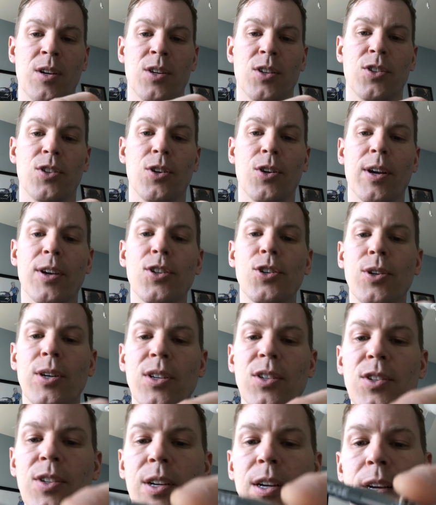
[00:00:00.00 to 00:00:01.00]
So as you can
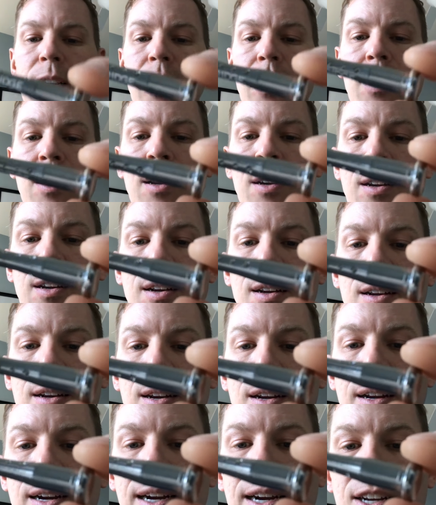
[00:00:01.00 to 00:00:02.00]
see,
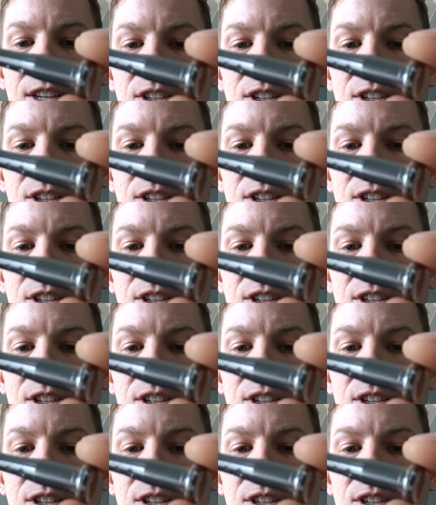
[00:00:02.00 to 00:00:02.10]
it